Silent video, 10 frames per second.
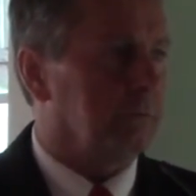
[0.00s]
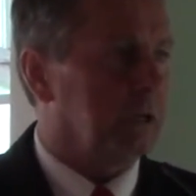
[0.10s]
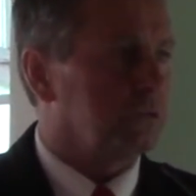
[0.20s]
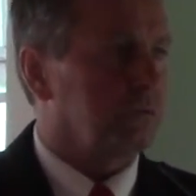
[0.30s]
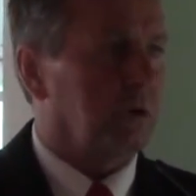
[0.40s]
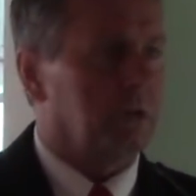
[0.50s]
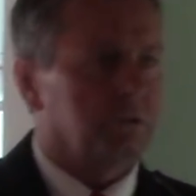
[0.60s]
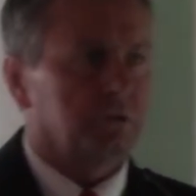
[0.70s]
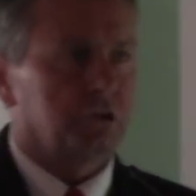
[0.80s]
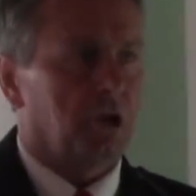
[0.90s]

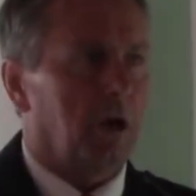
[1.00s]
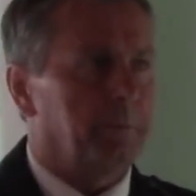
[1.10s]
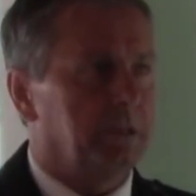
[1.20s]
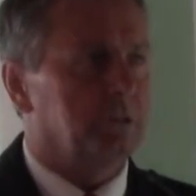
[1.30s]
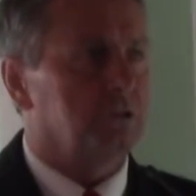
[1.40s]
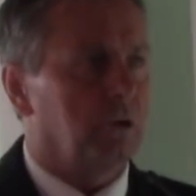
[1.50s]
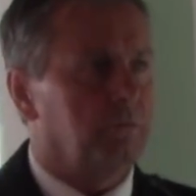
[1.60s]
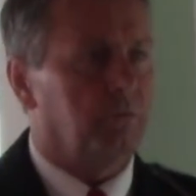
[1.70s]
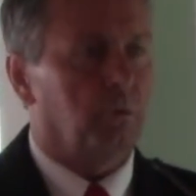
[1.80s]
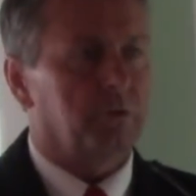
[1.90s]
Restaurants, shopping, and so
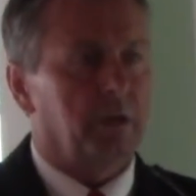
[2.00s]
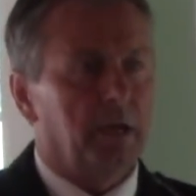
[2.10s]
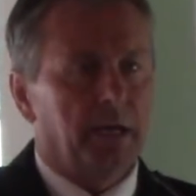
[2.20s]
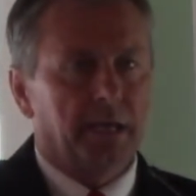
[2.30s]
forth.